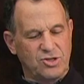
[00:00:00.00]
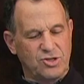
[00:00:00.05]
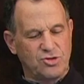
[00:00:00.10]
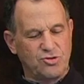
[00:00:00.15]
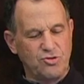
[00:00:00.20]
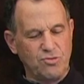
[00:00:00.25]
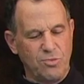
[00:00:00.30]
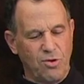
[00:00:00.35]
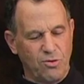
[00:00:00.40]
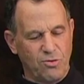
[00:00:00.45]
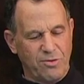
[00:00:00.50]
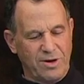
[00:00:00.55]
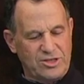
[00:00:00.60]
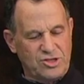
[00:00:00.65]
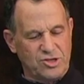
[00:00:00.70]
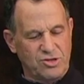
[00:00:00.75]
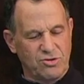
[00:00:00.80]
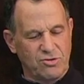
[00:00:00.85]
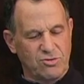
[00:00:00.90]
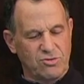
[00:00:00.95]
sumo
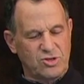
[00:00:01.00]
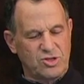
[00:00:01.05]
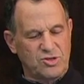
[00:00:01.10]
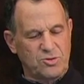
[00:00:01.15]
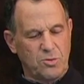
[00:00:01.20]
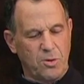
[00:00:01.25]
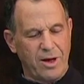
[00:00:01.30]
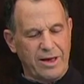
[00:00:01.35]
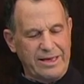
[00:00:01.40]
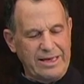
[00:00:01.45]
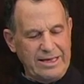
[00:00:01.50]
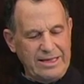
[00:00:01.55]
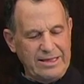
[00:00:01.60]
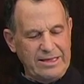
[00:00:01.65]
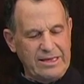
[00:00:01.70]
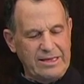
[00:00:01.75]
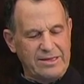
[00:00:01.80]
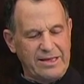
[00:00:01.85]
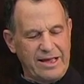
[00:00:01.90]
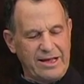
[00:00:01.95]
wrestlers,
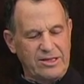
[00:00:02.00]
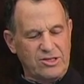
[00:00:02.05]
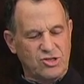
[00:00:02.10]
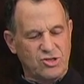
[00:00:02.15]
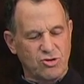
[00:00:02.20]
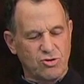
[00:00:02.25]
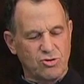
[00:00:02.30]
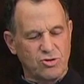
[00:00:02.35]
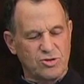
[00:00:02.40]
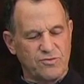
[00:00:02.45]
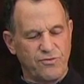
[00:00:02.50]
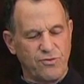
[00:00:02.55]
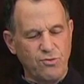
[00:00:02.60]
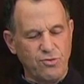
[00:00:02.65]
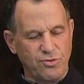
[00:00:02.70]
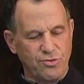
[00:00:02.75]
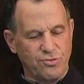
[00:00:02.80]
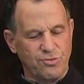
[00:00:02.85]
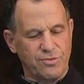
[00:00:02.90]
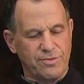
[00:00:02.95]
Swahili dancers,
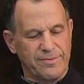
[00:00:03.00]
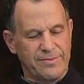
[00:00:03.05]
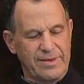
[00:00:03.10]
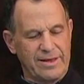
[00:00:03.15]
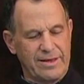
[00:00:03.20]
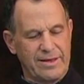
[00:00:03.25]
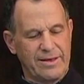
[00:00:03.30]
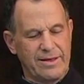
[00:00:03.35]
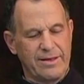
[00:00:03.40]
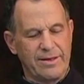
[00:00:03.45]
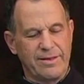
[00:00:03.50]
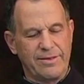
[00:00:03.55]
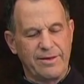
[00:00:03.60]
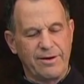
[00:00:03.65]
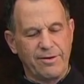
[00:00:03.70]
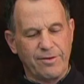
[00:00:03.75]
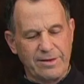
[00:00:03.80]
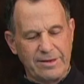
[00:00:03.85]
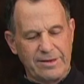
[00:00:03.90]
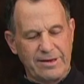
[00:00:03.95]
voodoo,
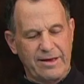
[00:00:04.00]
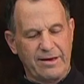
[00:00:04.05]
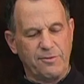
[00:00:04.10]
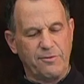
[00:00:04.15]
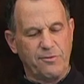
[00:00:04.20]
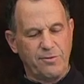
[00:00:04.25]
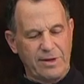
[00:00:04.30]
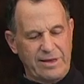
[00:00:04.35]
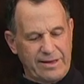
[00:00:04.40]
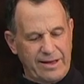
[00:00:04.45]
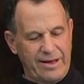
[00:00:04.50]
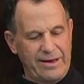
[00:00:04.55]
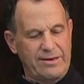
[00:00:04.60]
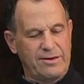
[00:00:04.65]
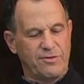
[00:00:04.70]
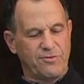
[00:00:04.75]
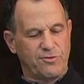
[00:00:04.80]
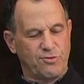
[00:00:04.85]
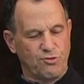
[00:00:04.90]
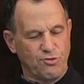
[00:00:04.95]
they're in every kind
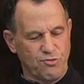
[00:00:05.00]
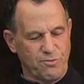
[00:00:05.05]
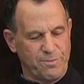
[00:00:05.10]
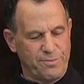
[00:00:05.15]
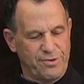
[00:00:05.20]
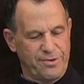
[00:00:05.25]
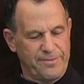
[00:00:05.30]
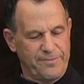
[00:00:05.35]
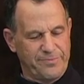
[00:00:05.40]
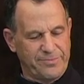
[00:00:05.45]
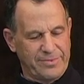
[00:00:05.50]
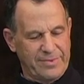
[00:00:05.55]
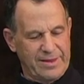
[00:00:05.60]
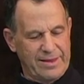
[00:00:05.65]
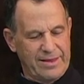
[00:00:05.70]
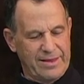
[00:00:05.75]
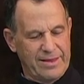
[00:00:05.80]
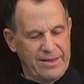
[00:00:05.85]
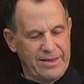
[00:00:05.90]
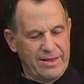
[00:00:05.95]
of troupe.
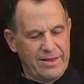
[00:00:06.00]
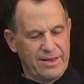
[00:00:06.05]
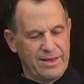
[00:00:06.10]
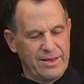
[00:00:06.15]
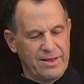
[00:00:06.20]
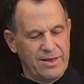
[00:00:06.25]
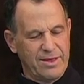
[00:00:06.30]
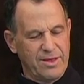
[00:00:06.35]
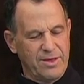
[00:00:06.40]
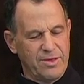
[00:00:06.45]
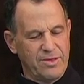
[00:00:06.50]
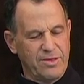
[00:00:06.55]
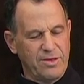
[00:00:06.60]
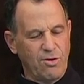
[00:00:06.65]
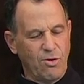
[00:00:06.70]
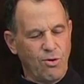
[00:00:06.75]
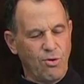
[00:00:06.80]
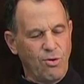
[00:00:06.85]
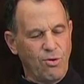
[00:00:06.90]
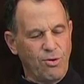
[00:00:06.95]
The
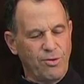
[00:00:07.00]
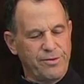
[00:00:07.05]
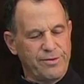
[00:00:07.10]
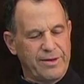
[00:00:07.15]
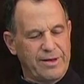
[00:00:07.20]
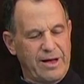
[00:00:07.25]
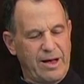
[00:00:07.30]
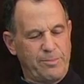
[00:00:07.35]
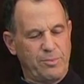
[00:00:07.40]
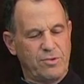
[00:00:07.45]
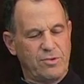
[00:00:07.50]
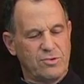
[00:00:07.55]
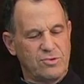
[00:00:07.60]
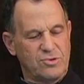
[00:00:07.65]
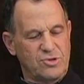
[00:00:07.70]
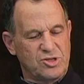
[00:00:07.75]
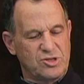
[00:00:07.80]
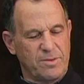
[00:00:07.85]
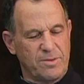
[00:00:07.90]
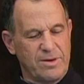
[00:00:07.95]
old
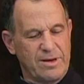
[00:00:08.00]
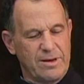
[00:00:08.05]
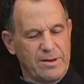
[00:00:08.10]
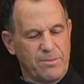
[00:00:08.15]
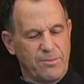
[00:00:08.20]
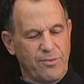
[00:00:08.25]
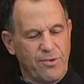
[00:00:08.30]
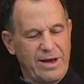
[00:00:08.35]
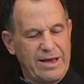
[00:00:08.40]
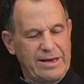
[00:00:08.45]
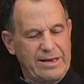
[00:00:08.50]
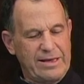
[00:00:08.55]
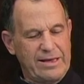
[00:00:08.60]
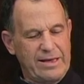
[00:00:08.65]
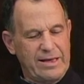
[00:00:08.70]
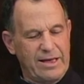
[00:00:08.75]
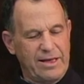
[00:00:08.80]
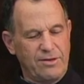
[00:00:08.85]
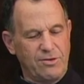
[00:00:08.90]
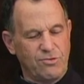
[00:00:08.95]
couples
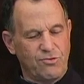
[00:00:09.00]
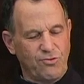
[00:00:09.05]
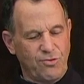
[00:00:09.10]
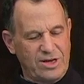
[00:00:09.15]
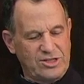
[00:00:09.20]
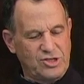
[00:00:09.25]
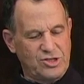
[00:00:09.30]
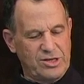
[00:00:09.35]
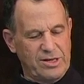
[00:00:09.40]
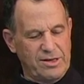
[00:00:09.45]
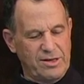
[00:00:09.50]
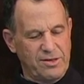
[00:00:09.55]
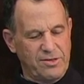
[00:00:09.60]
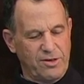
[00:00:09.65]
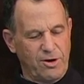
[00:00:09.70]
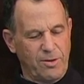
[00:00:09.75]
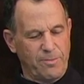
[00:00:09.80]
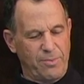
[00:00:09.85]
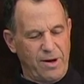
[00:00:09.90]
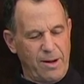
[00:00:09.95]
braiding and dressing
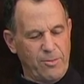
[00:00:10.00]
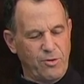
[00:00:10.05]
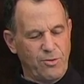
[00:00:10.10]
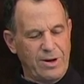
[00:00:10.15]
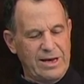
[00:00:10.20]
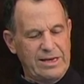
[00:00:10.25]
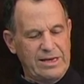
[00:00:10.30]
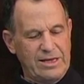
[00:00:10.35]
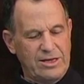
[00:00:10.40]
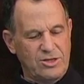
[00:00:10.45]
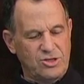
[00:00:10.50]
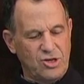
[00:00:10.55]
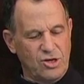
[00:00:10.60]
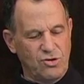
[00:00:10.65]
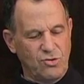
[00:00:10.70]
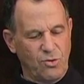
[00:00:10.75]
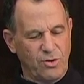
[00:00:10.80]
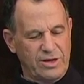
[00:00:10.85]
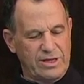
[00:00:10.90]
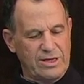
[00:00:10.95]
their Pomeranians and
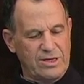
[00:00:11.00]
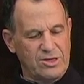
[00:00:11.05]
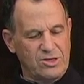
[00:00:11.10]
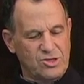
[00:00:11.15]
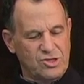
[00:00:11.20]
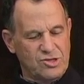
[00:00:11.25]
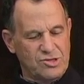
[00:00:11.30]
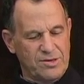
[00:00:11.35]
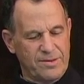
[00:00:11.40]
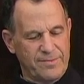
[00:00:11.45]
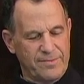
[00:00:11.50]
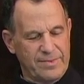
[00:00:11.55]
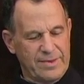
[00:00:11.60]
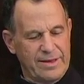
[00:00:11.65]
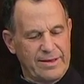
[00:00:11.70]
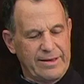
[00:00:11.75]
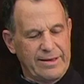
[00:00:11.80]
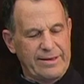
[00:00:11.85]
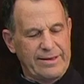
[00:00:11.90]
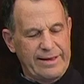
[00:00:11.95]
Yorkies.
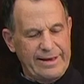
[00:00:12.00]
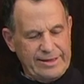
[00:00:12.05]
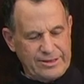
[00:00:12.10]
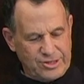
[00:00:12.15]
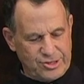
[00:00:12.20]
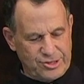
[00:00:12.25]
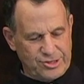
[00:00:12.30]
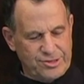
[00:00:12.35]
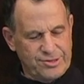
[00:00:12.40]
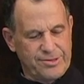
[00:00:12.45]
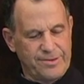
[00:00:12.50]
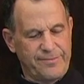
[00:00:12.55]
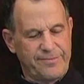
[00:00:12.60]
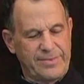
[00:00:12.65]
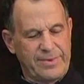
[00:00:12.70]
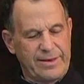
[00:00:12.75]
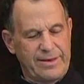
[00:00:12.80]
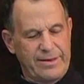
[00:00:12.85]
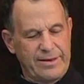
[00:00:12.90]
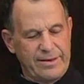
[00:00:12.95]
Yes,
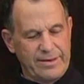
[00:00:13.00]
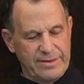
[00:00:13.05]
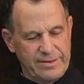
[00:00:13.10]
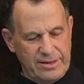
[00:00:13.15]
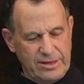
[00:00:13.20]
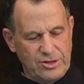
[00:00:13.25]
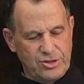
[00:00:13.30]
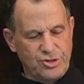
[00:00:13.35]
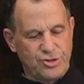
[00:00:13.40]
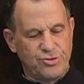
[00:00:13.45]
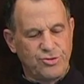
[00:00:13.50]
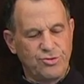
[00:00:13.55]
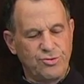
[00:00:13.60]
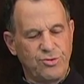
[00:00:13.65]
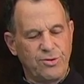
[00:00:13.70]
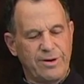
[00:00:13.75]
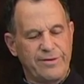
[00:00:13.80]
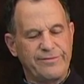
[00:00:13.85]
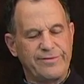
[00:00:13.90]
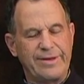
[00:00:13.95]
these
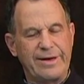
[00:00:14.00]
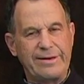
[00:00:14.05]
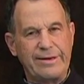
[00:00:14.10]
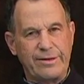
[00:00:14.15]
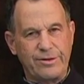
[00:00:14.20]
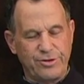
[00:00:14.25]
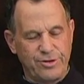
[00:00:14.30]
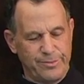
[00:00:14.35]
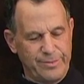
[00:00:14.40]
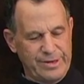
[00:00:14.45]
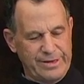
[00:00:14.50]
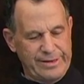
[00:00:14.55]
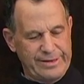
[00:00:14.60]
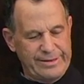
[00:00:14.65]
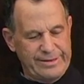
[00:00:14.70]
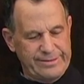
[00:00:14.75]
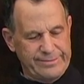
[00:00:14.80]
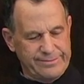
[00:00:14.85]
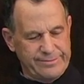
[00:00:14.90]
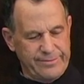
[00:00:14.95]
two have done it to
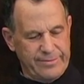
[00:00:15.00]
me.